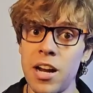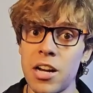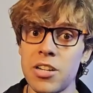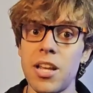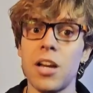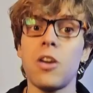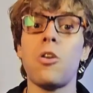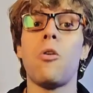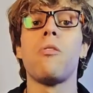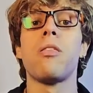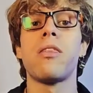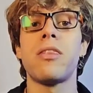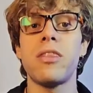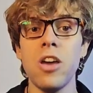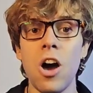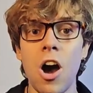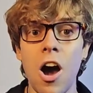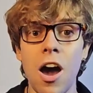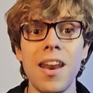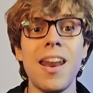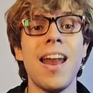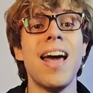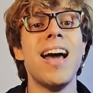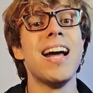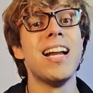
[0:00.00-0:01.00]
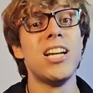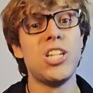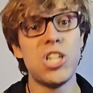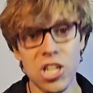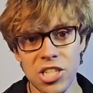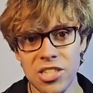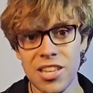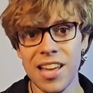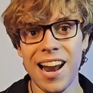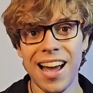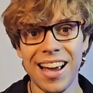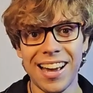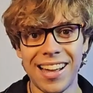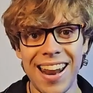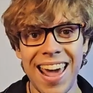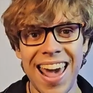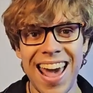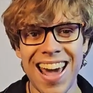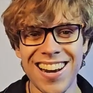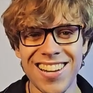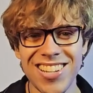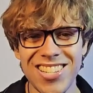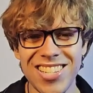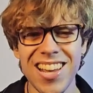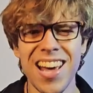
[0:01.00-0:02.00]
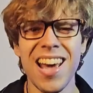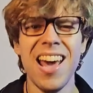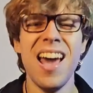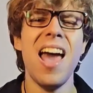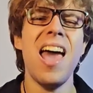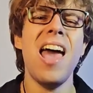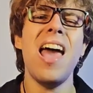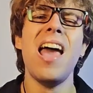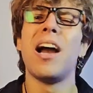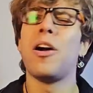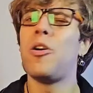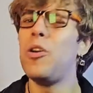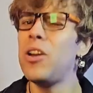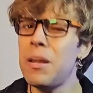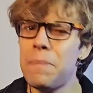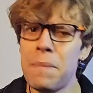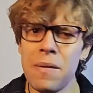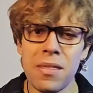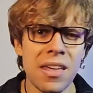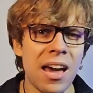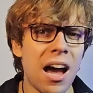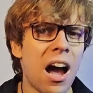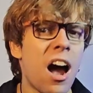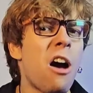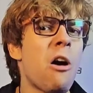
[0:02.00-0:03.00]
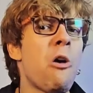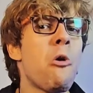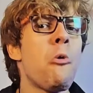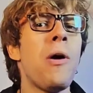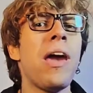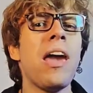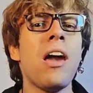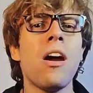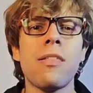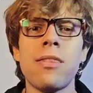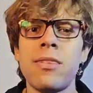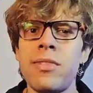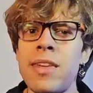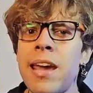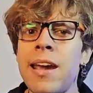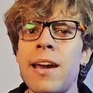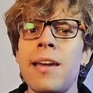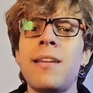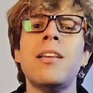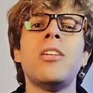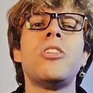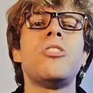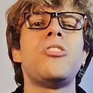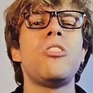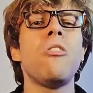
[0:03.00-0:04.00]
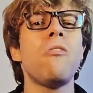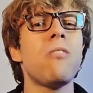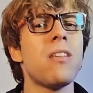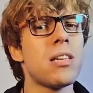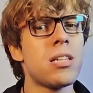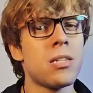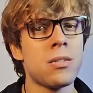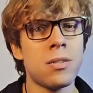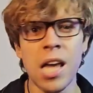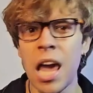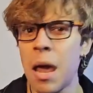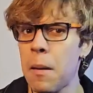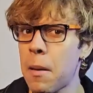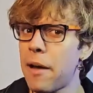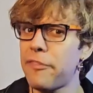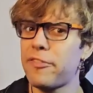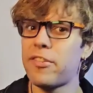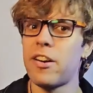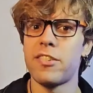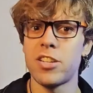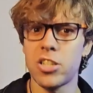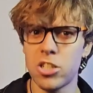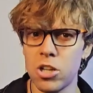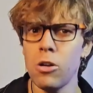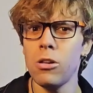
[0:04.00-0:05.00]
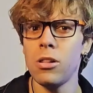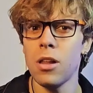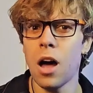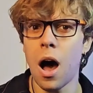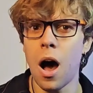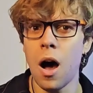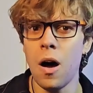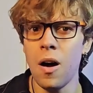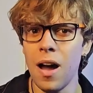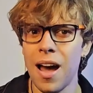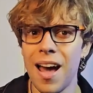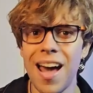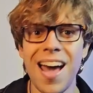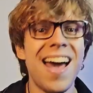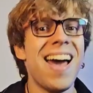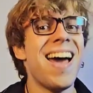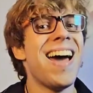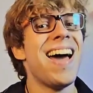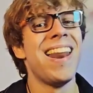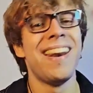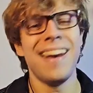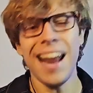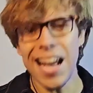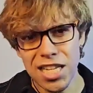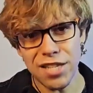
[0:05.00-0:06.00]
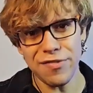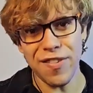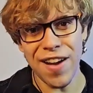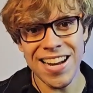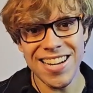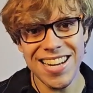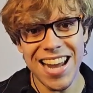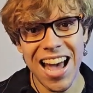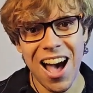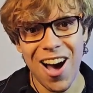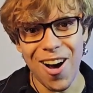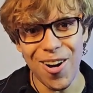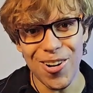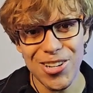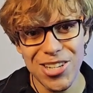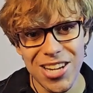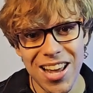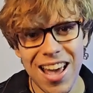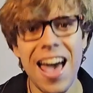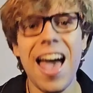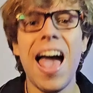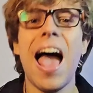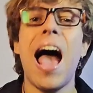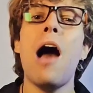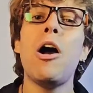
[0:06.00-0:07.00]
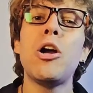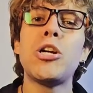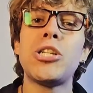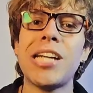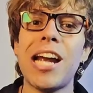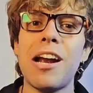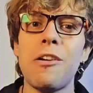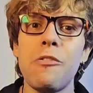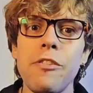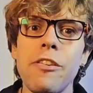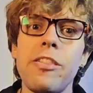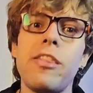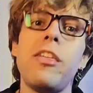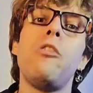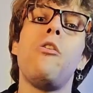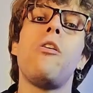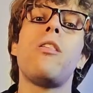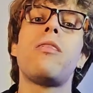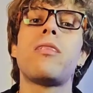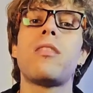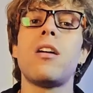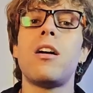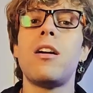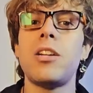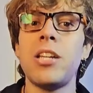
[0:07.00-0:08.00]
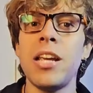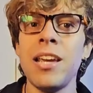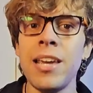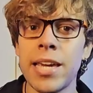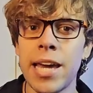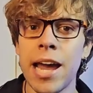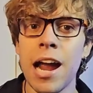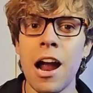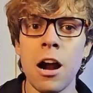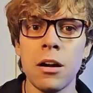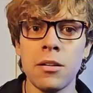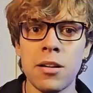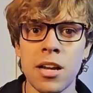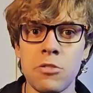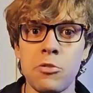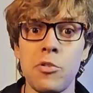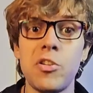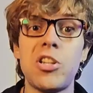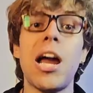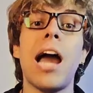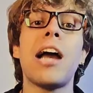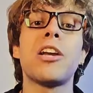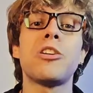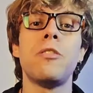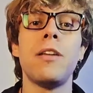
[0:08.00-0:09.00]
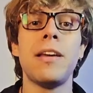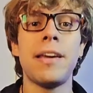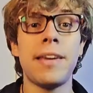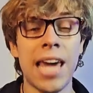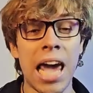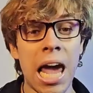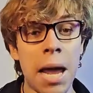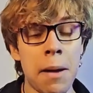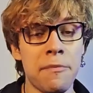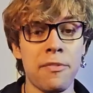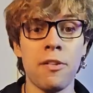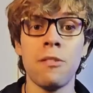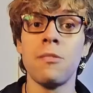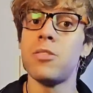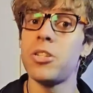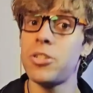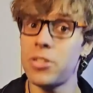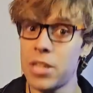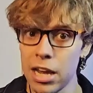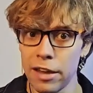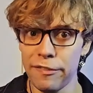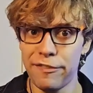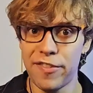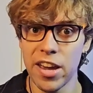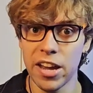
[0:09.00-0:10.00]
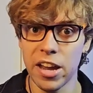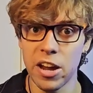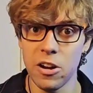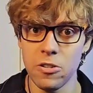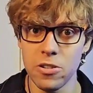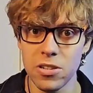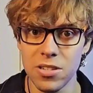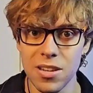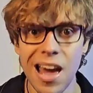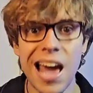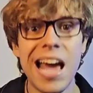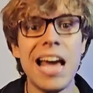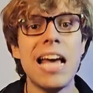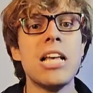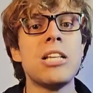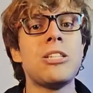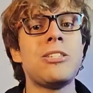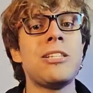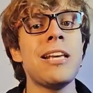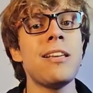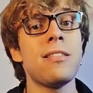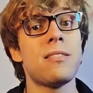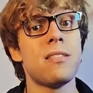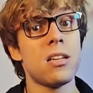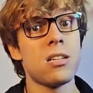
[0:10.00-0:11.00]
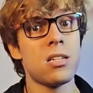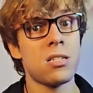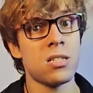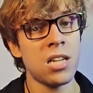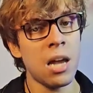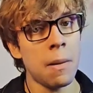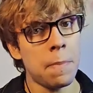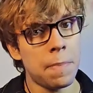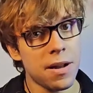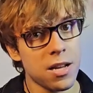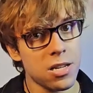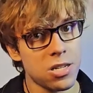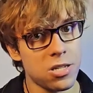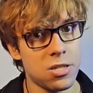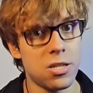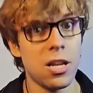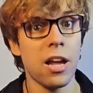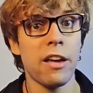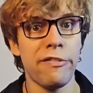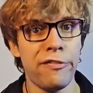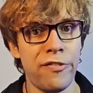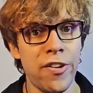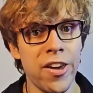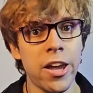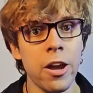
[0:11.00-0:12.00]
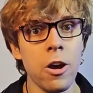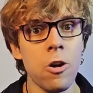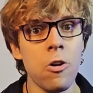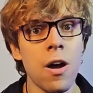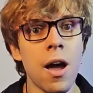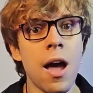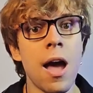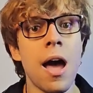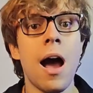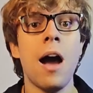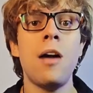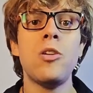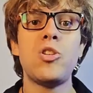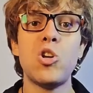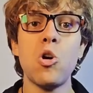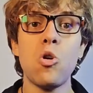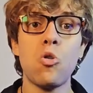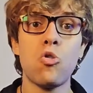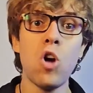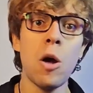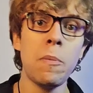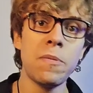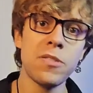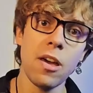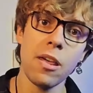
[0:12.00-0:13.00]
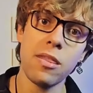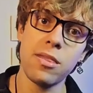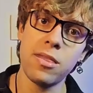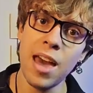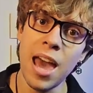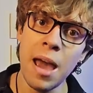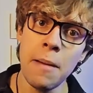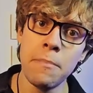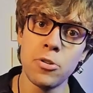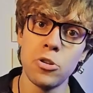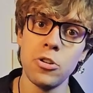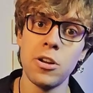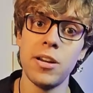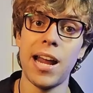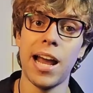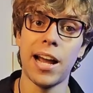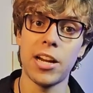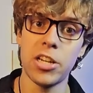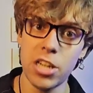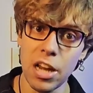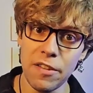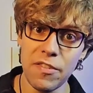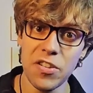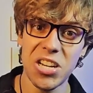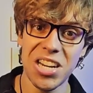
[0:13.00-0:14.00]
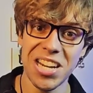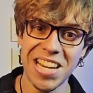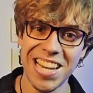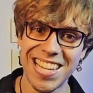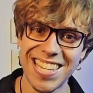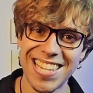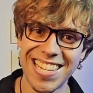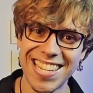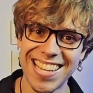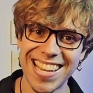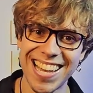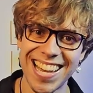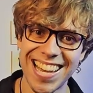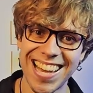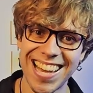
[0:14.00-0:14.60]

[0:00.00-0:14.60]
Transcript: years ago thought just at a glance. Could it be that our way of thinking is still the same after so long? Let's find out. I'll share with you 13 characters which actually came from stick figures, since the simplest stick figure until groups of them doing activities.